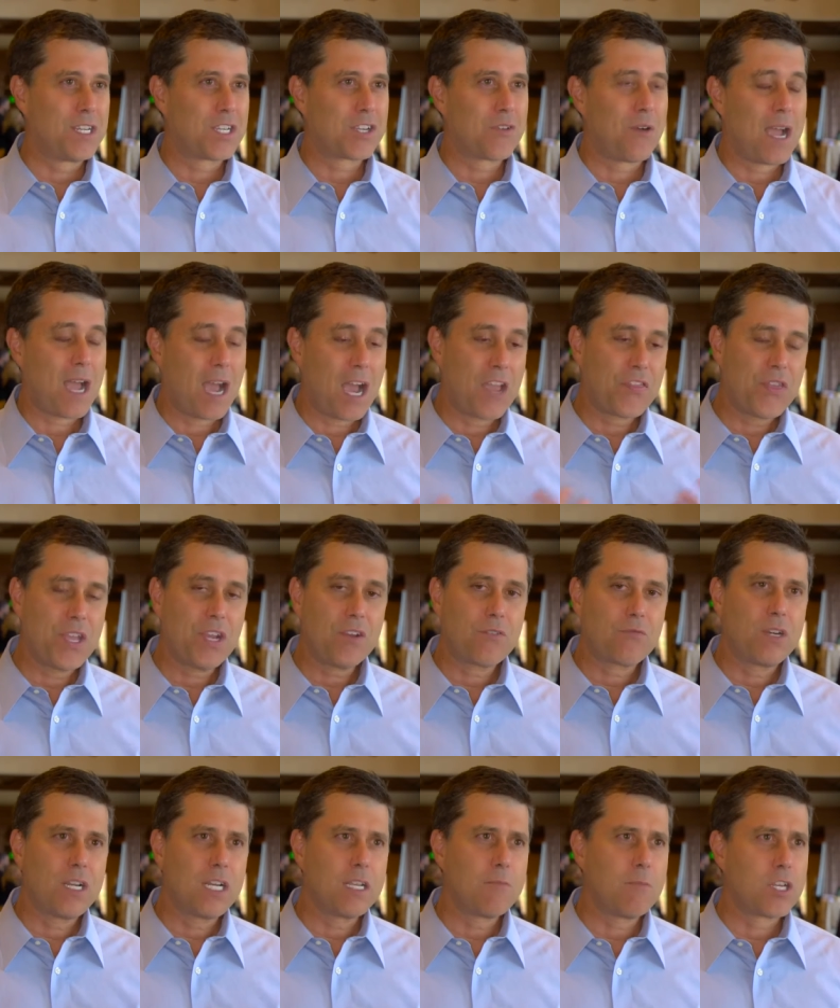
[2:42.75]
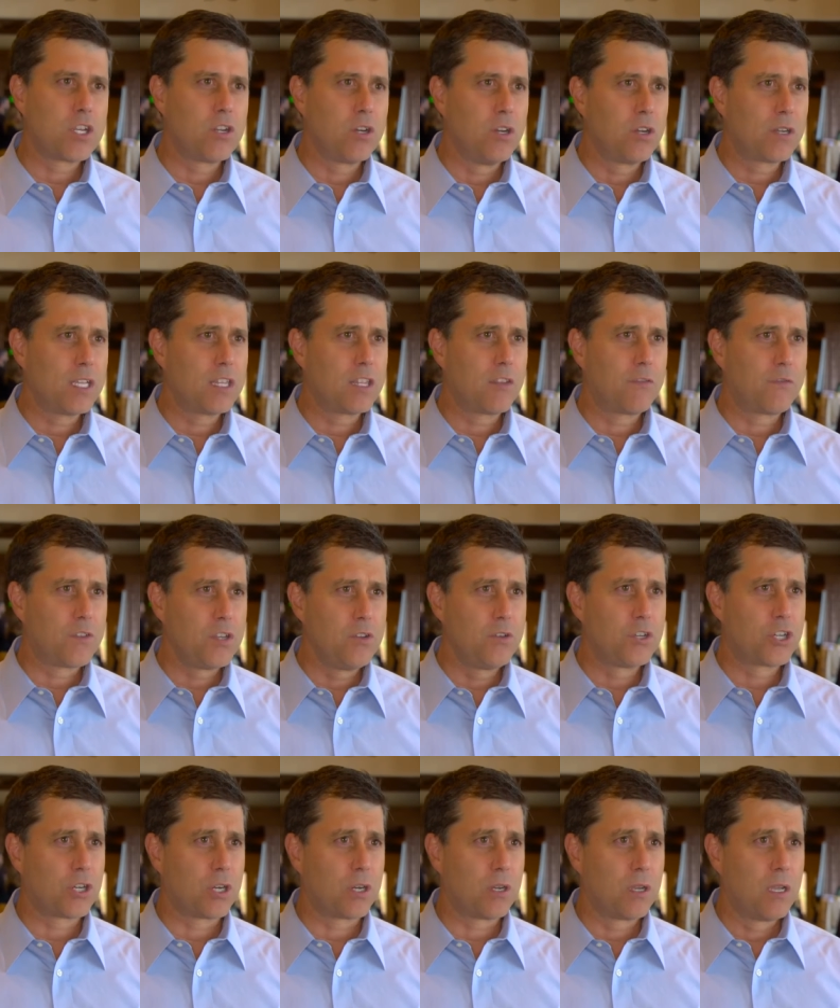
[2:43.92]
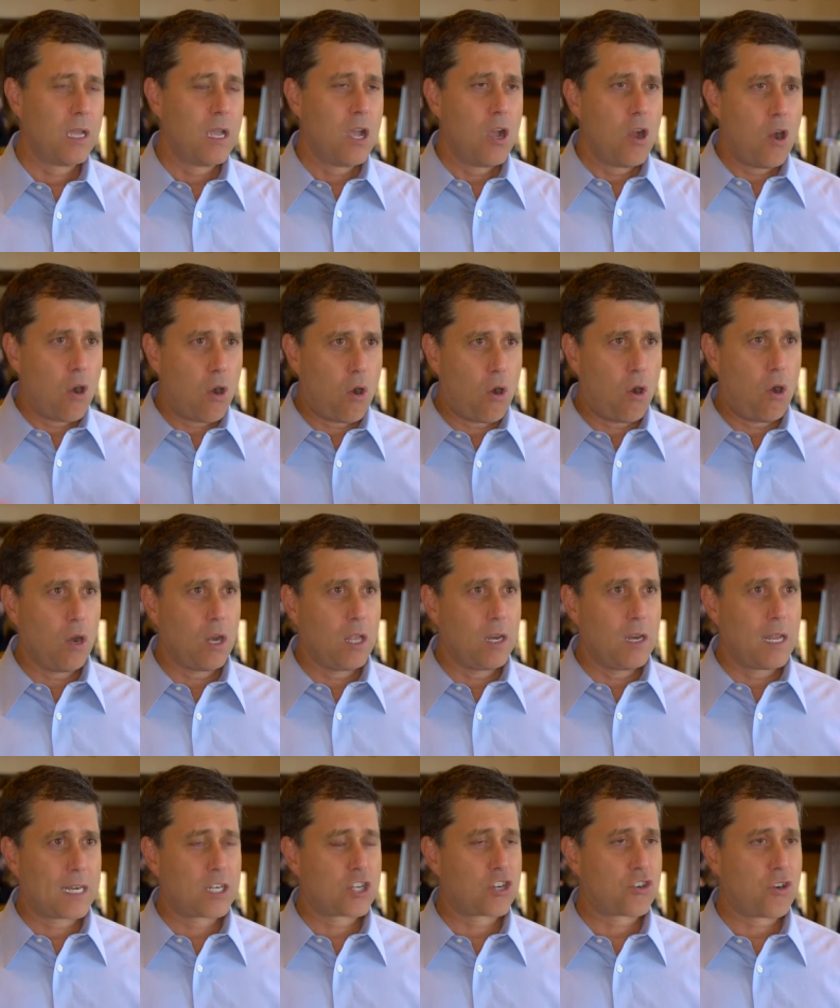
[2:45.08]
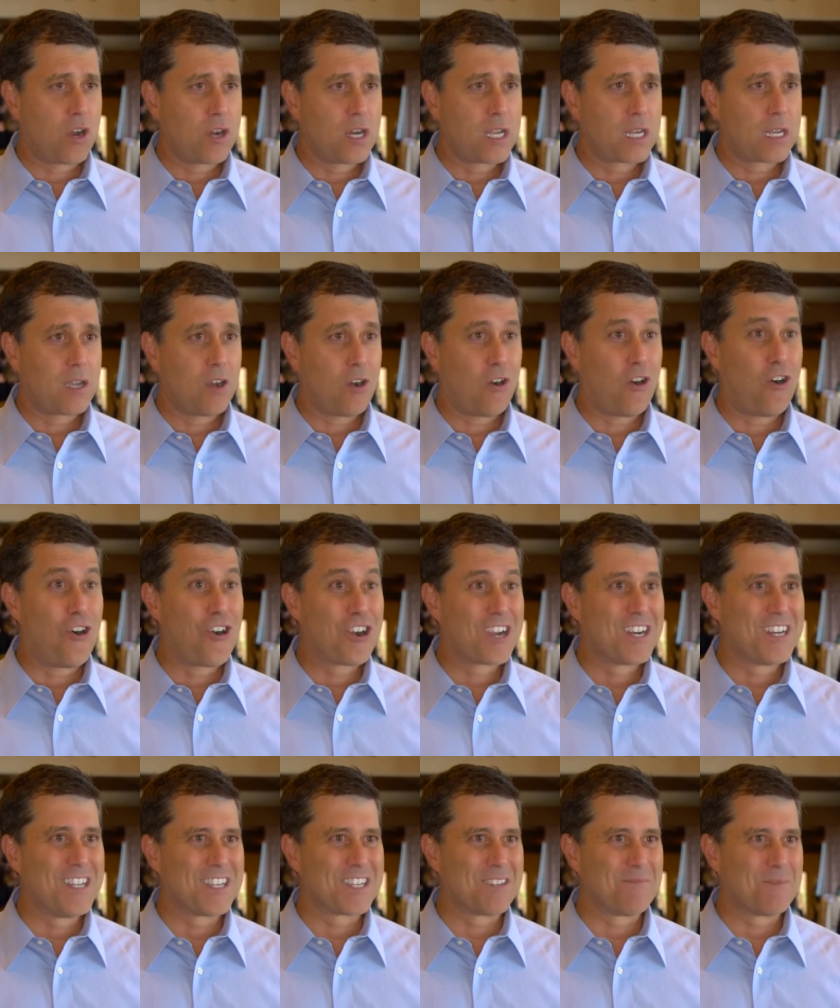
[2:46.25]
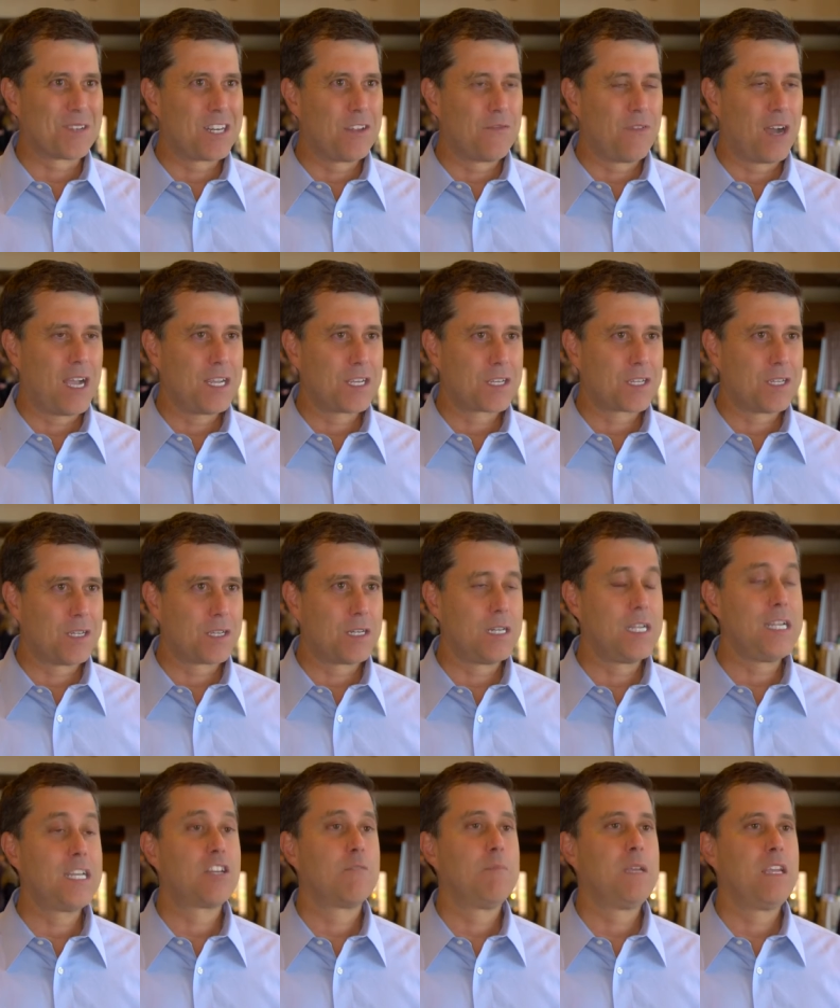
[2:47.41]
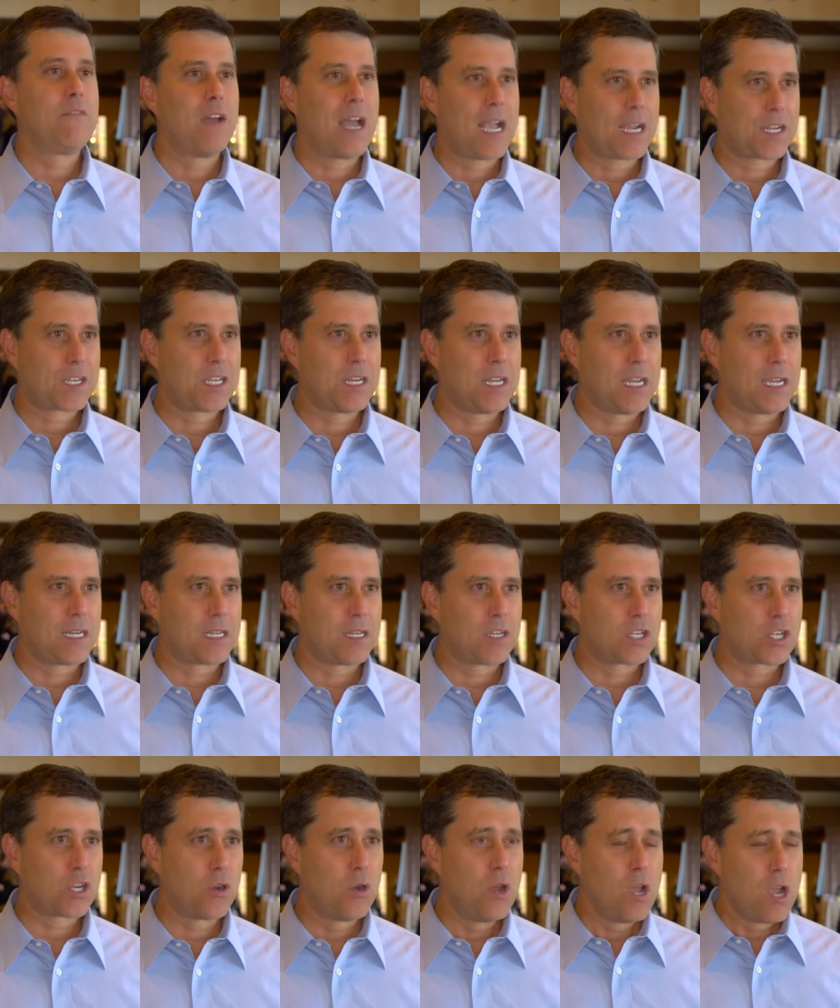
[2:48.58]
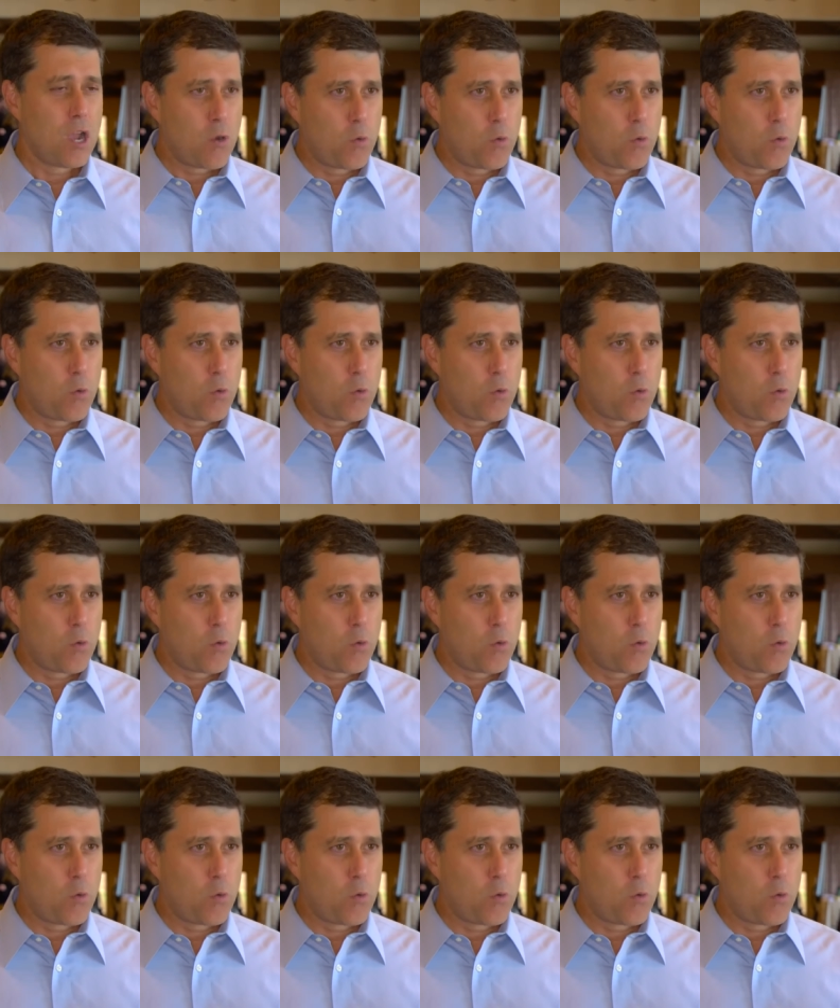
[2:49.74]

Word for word: So I think really when you look at the future, all electronic organisms, devices, need to be vaccinated. So